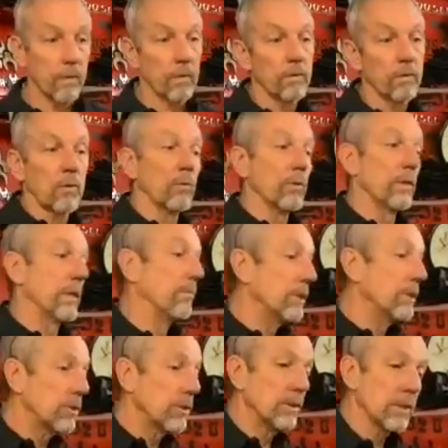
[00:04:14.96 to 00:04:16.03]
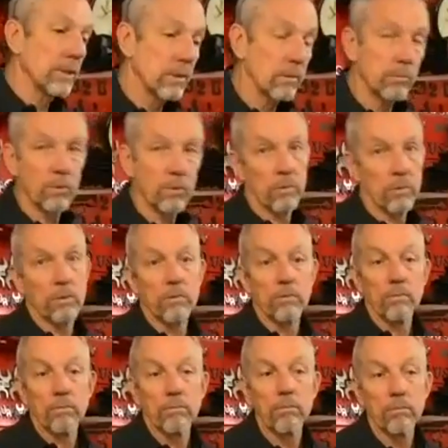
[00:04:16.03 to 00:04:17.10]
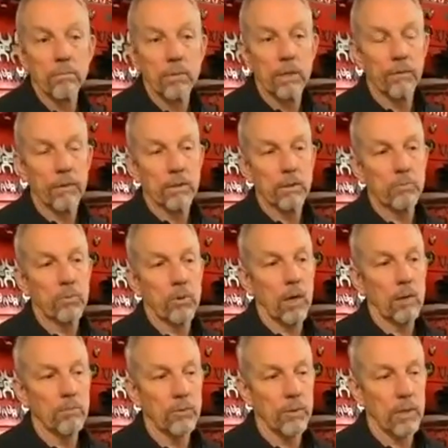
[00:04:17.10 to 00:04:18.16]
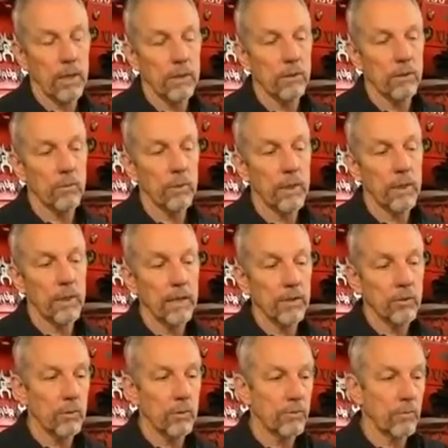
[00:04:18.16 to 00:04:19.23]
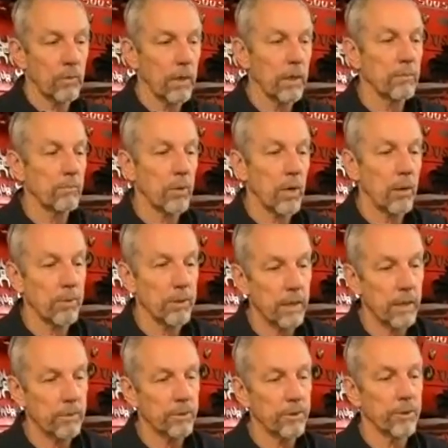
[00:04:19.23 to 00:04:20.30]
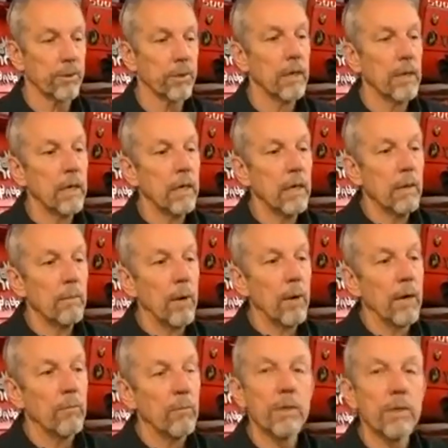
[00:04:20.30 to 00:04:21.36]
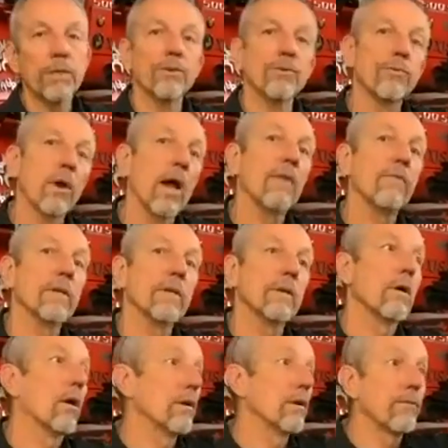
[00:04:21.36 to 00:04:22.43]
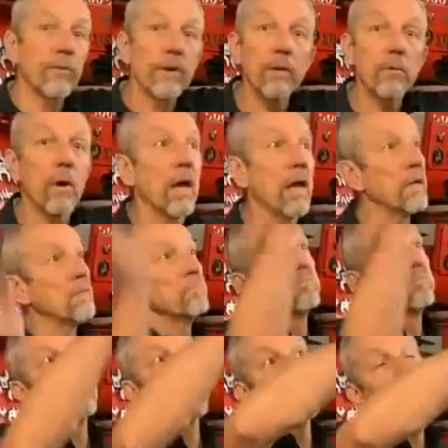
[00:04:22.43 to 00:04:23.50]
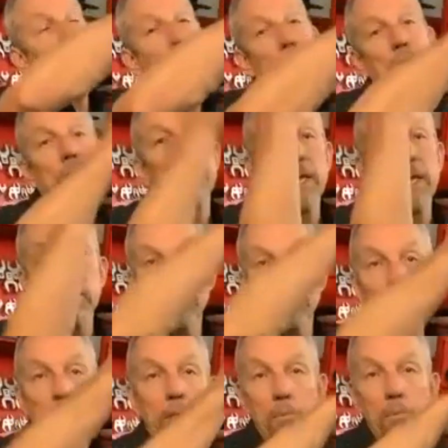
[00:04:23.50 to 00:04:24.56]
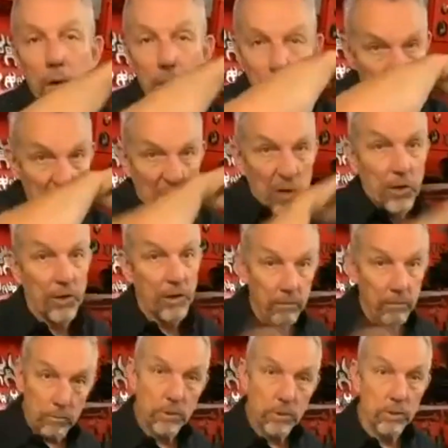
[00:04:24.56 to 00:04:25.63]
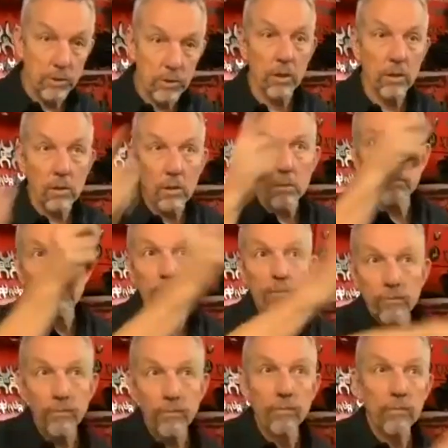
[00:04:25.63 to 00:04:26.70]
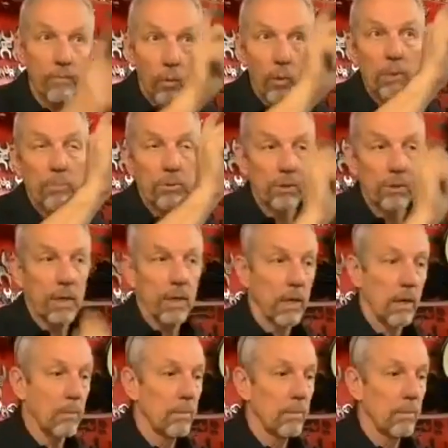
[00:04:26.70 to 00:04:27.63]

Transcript: So the emission systems were giving us problems with that. So we got it so it was running proper temperature. But when you drive it on the freeway, the temperature gauge would be in the bottom third, which is good, or 40% up.